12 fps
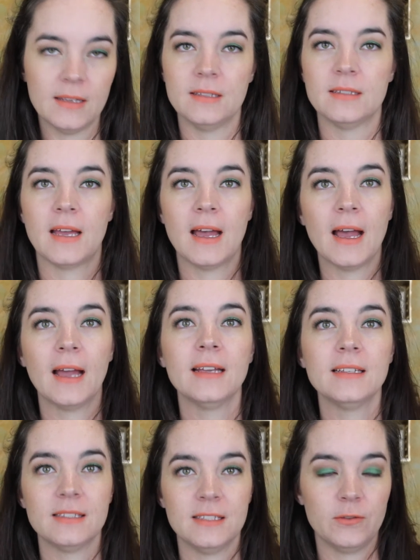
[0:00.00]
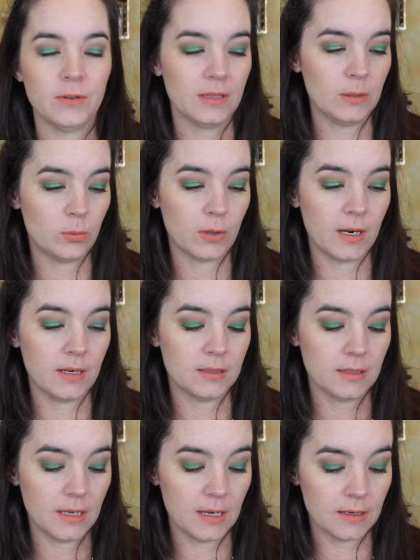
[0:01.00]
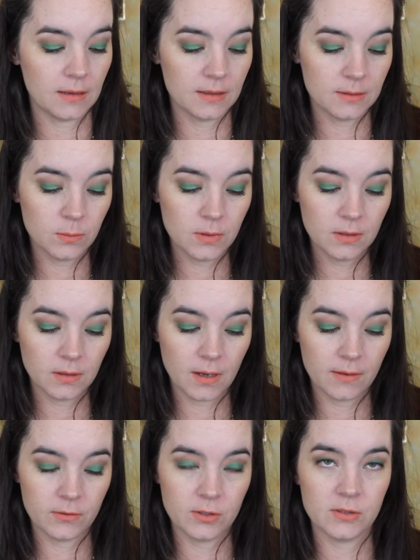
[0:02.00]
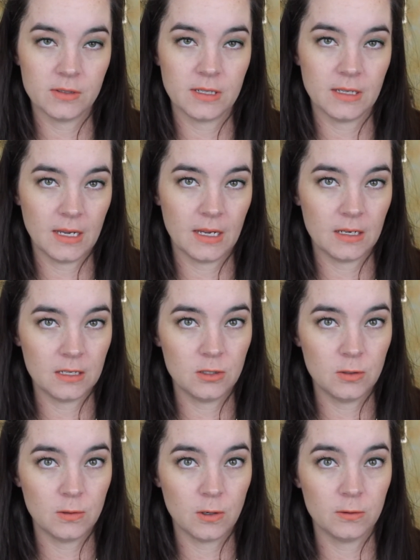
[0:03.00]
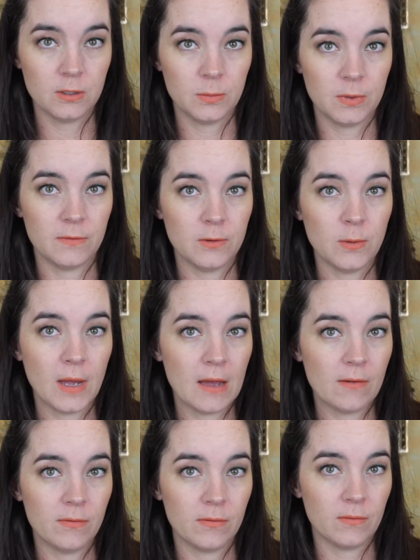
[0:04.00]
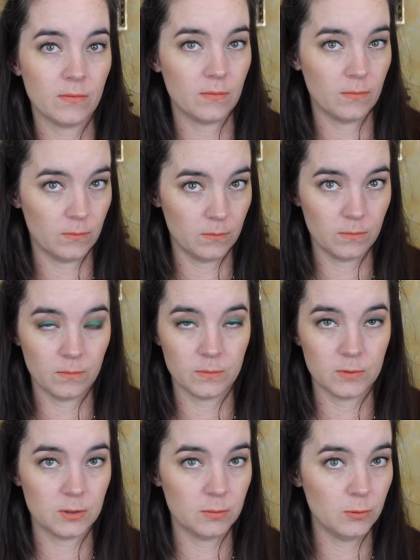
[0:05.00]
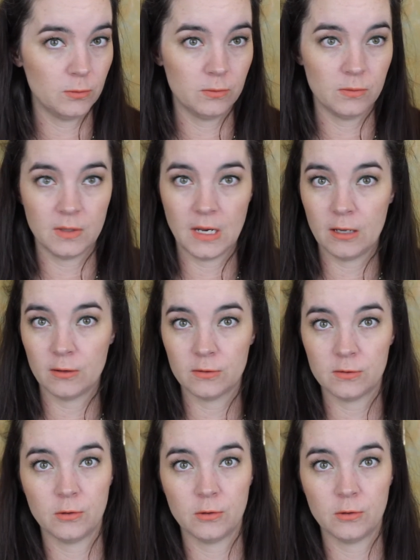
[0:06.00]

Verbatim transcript: It is eye-searingly bright, and this one covers, again, in two coats, but if you have smooth nails,